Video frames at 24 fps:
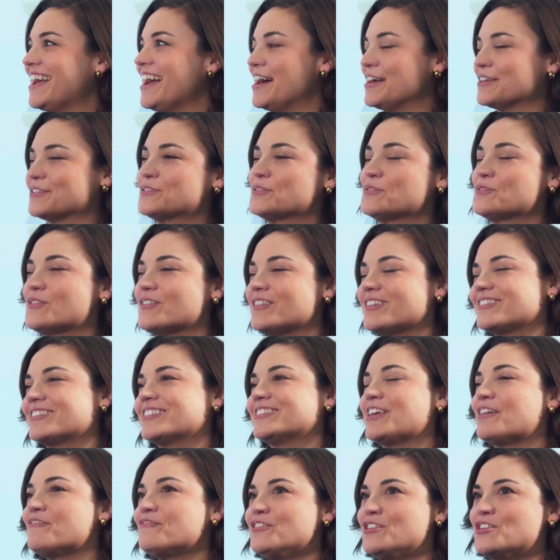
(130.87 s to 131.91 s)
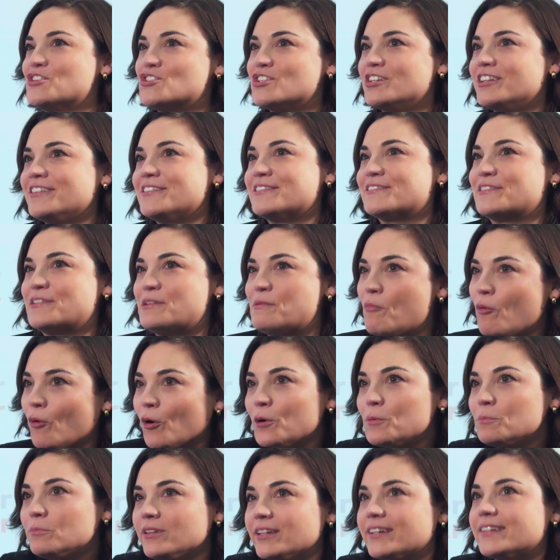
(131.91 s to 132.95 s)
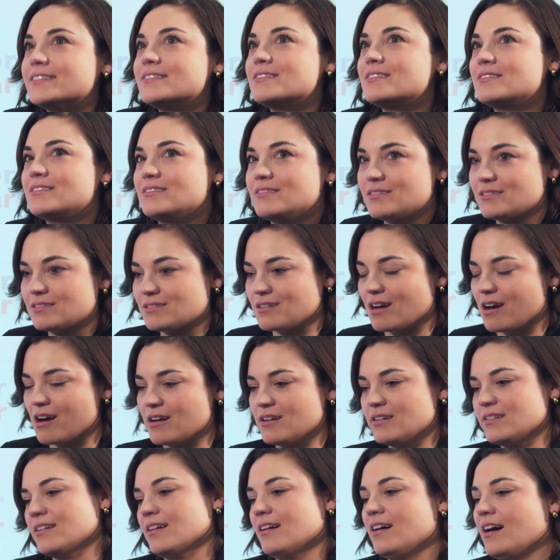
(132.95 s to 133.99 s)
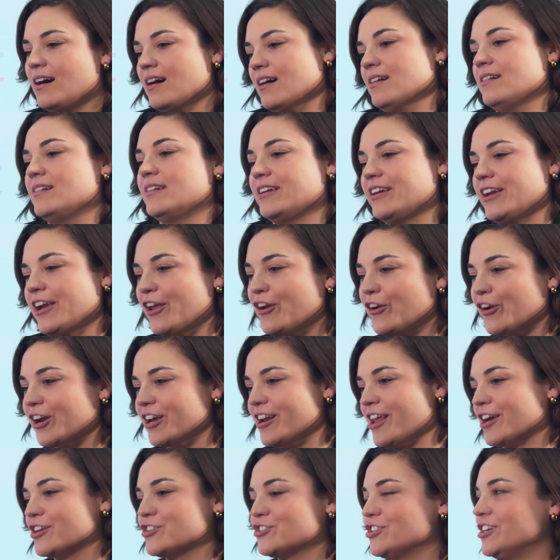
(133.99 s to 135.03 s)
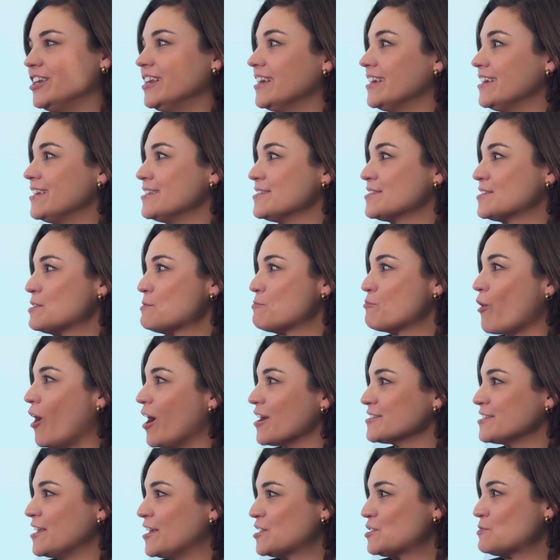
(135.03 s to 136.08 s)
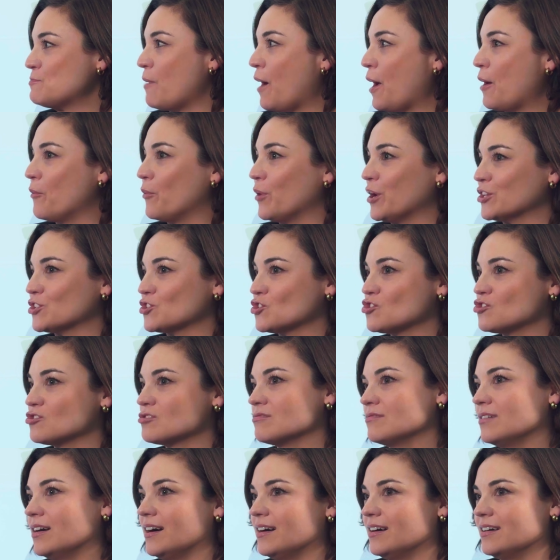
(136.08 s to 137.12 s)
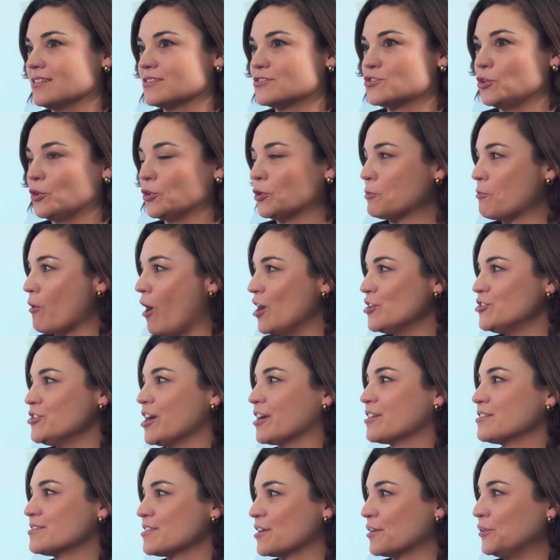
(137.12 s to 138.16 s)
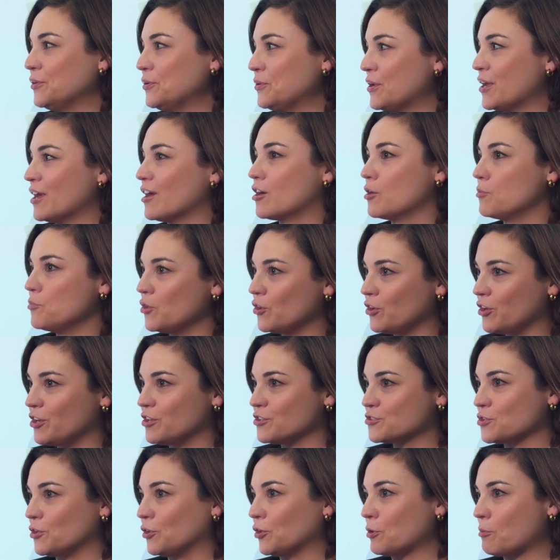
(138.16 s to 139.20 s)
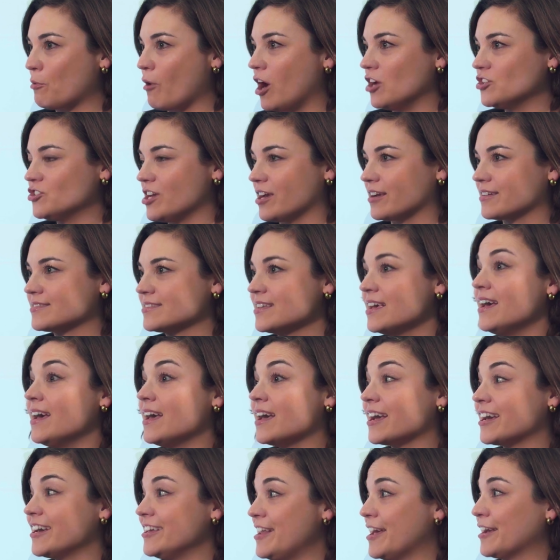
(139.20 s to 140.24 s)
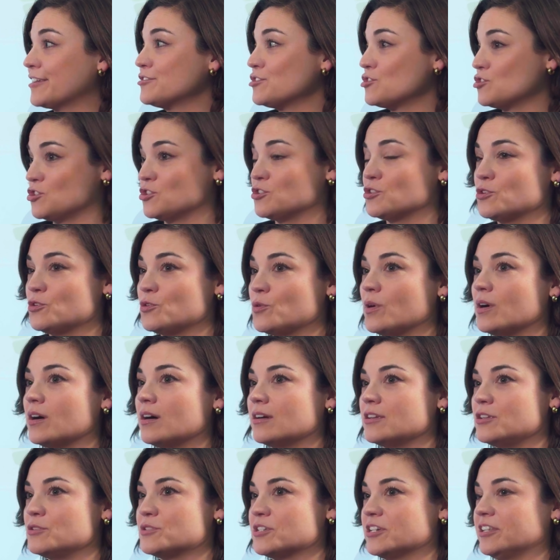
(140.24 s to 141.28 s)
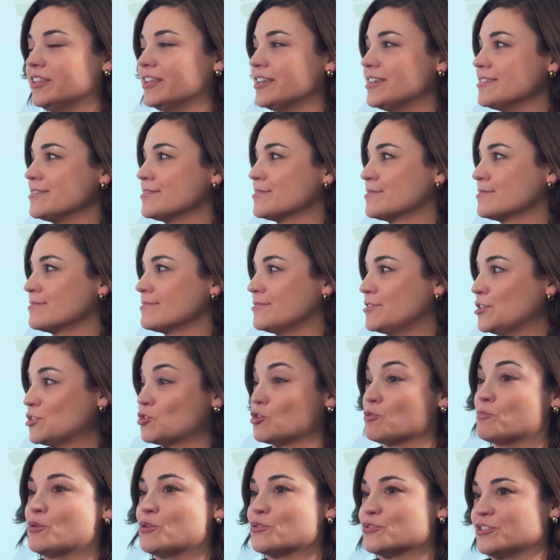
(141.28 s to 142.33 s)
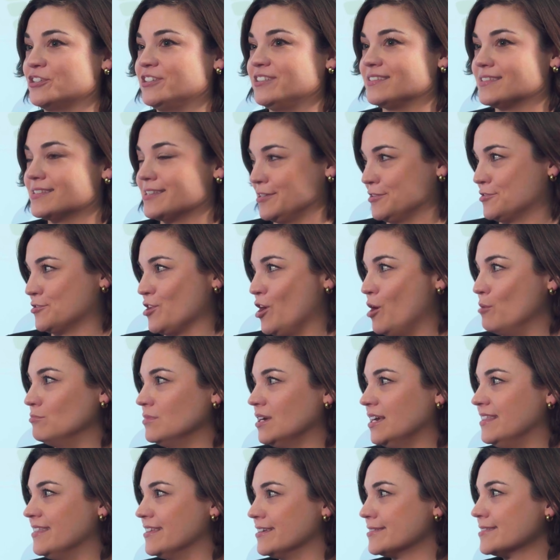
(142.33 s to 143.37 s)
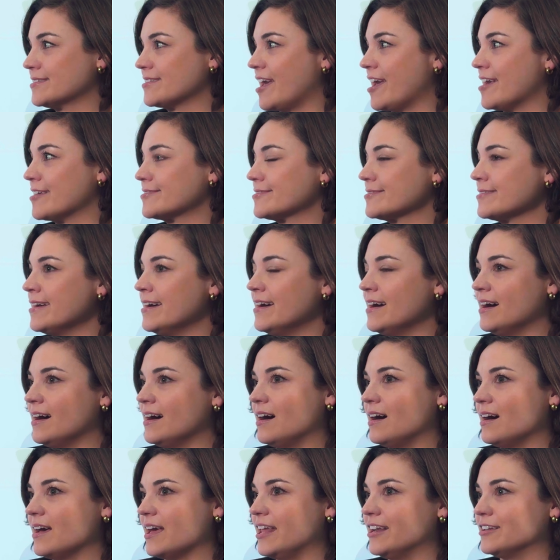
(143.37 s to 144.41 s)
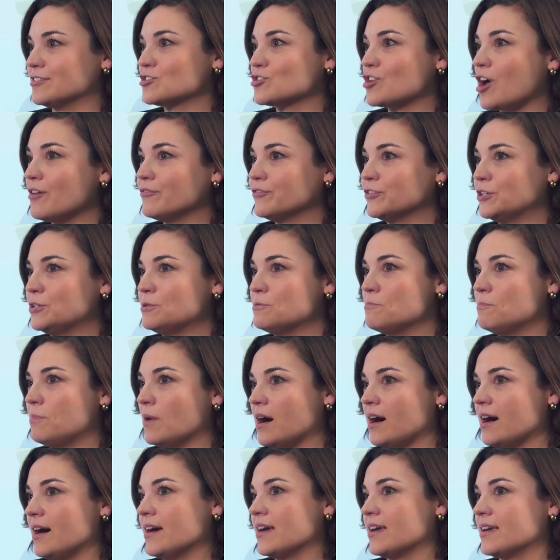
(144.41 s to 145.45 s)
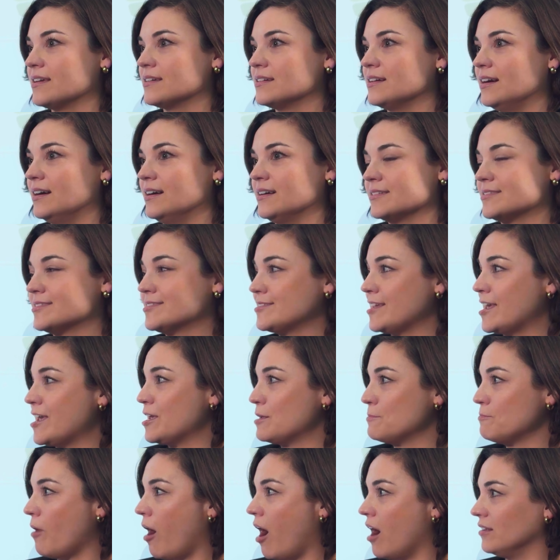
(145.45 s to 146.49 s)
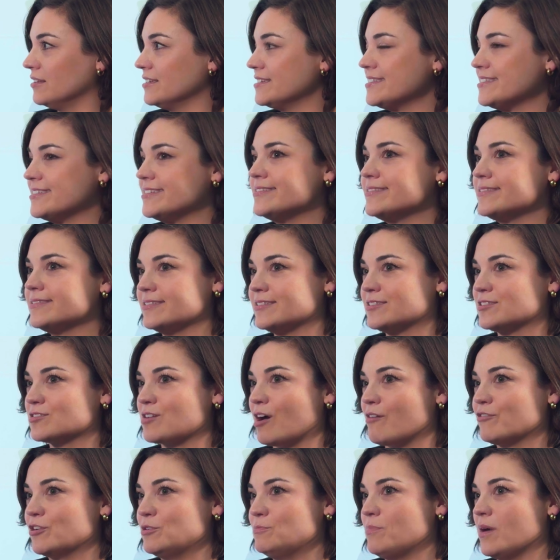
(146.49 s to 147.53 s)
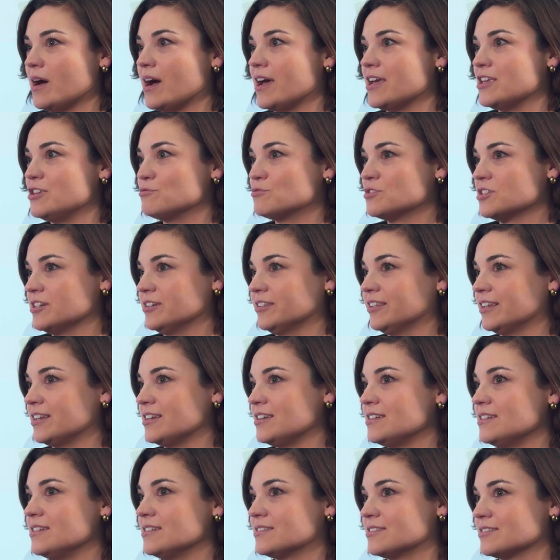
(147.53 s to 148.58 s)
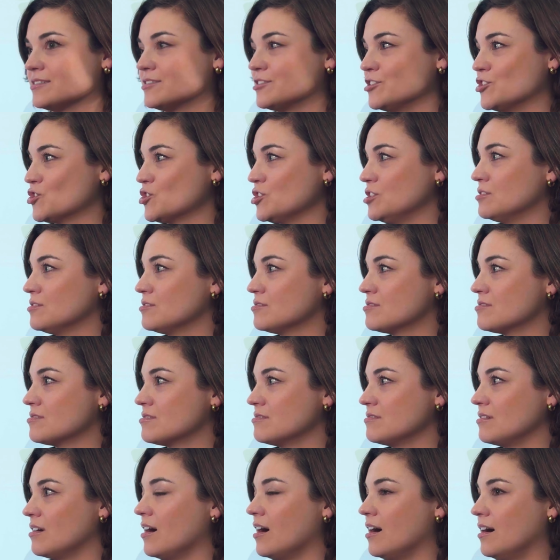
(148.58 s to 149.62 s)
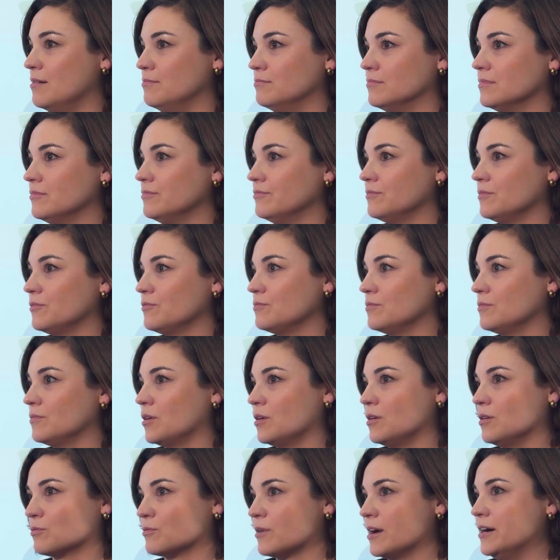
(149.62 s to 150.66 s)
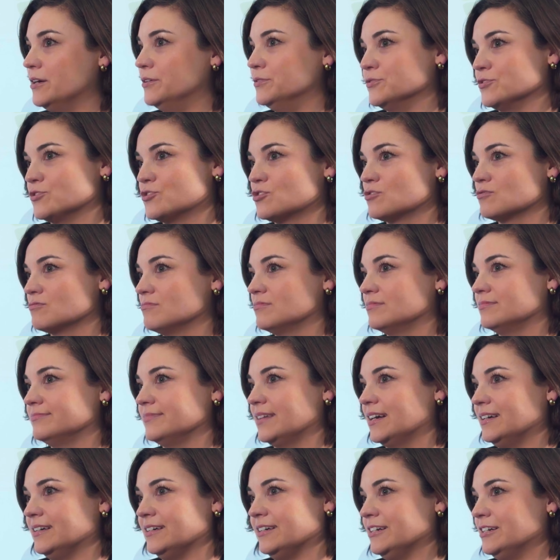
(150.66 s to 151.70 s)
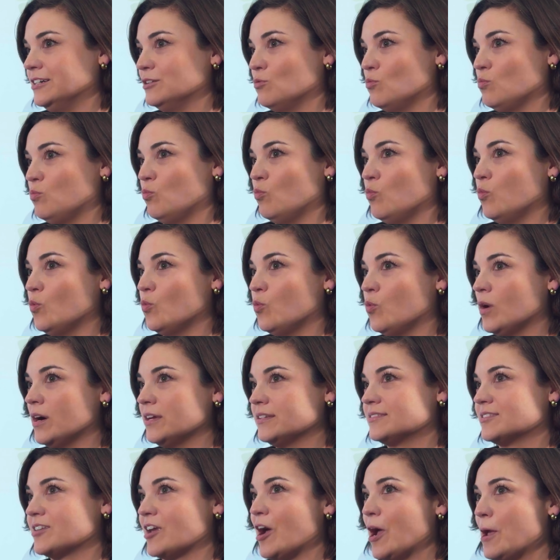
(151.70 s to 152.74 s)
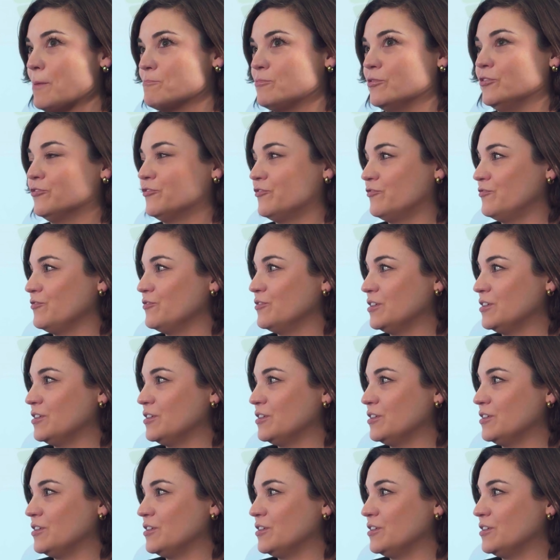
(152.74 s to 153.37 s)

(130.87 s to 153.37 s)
Yeah, so the definition is an important place to start. Interconnection is the process by which solar projects, including community solar projects, connect to a utility's distribution system in this case. And it's governed by state policies. It's governed by utility decisions around what type of